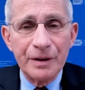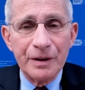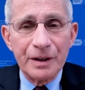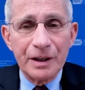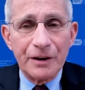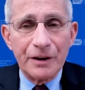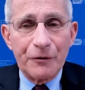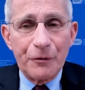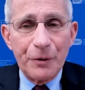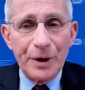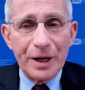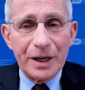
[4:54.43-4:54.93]

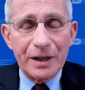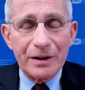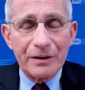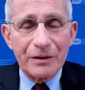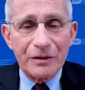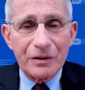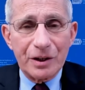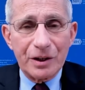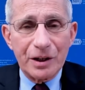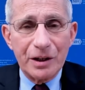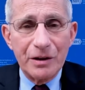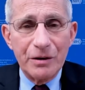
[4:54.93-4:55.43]
if we
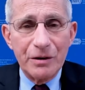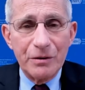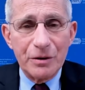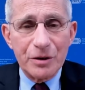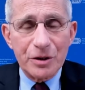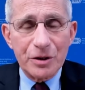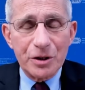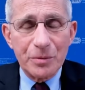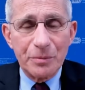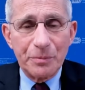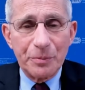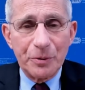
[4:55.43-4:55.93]
continue
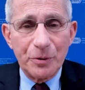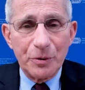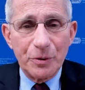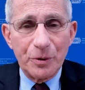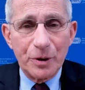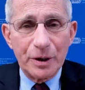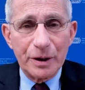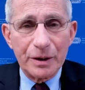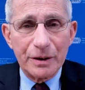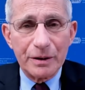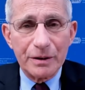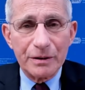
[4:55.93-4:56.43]
the
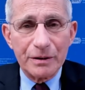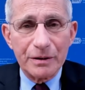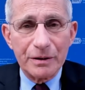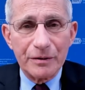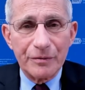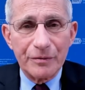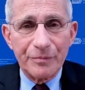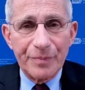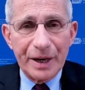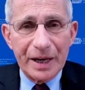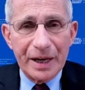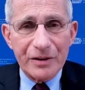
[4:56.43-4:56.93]
support
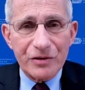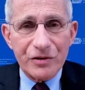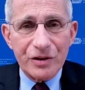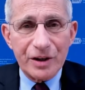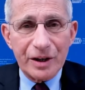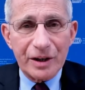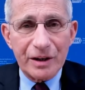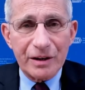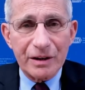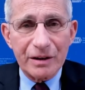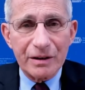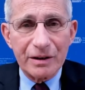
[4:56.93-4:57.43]
of
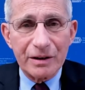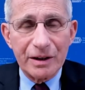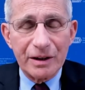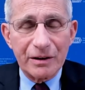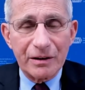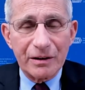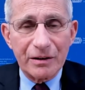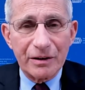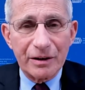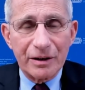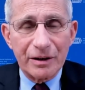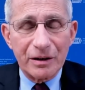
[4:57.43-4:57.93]
basic
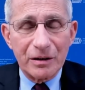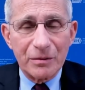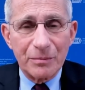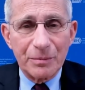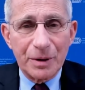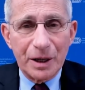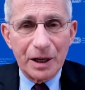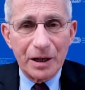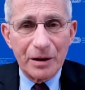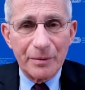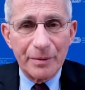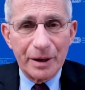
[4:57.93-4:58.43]
and clinical
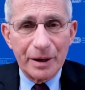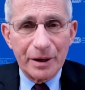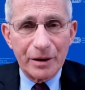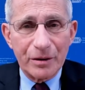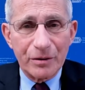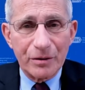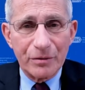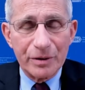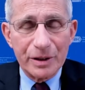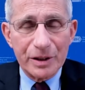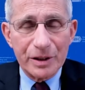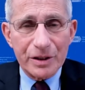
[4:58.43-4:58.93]

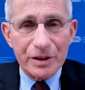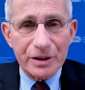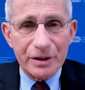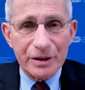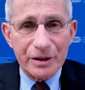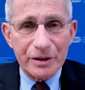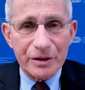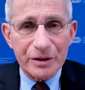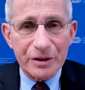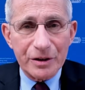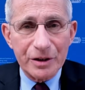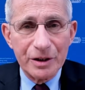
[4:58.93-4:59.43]
biomedical
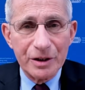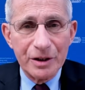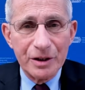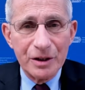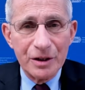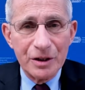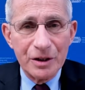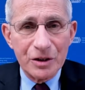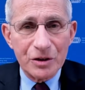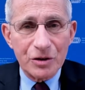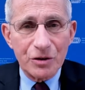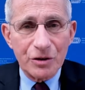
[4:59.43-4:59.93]
research
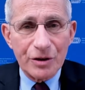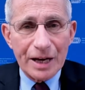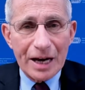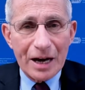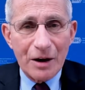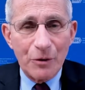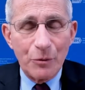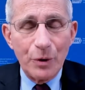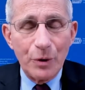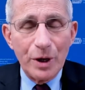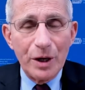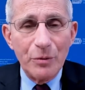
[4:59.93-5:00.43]
so
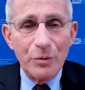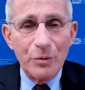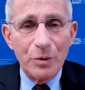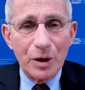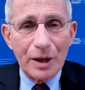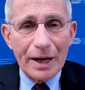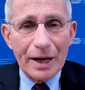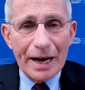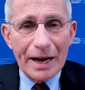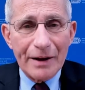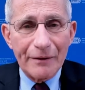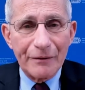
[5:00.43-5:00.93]
that we
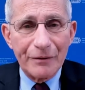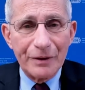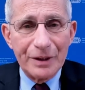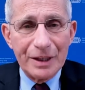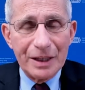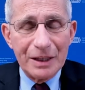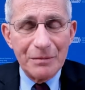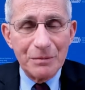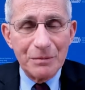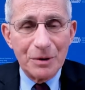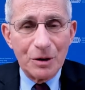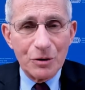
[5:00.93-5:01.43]
will have
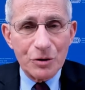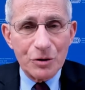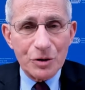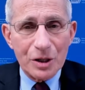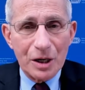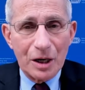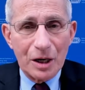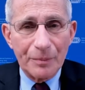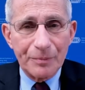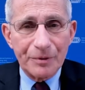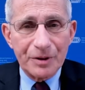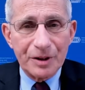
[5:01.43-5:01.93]
the most
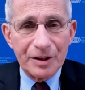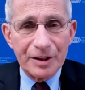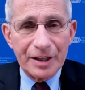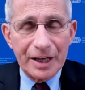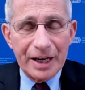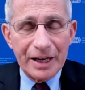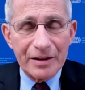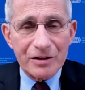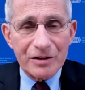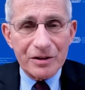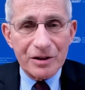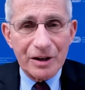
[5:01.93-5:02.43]

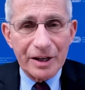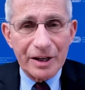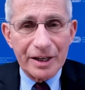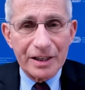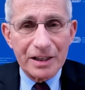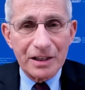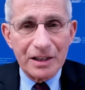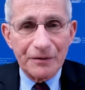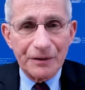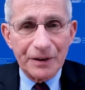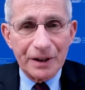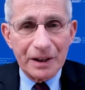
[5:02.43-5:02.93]
up-to-date
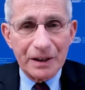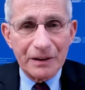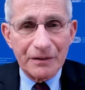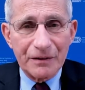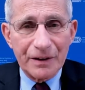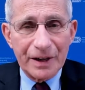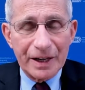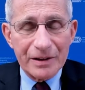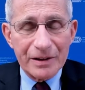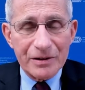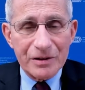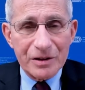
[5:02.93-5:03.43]
scientific
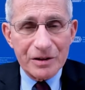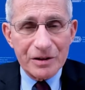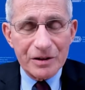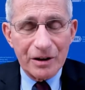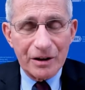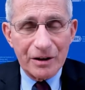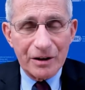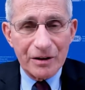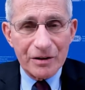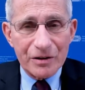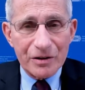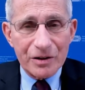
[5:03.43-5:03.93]
advances
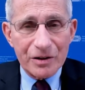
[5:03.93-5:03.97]
on our